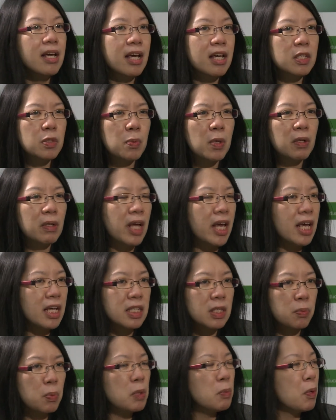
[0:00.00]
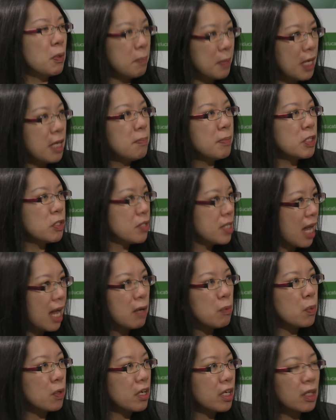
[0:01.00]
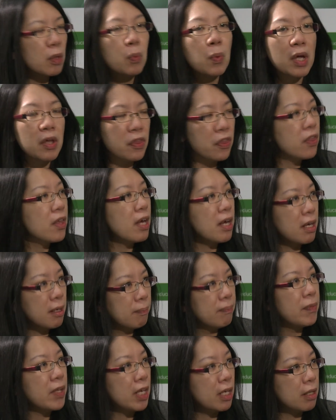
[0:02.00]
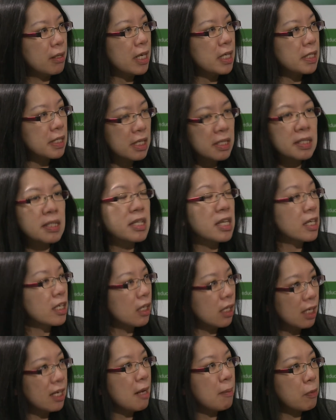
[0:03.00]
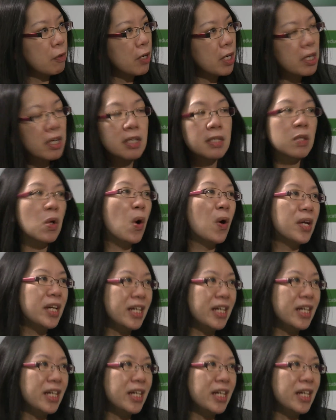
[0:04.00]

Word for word: as well as we would be able to network with uh, uh existing collaborators or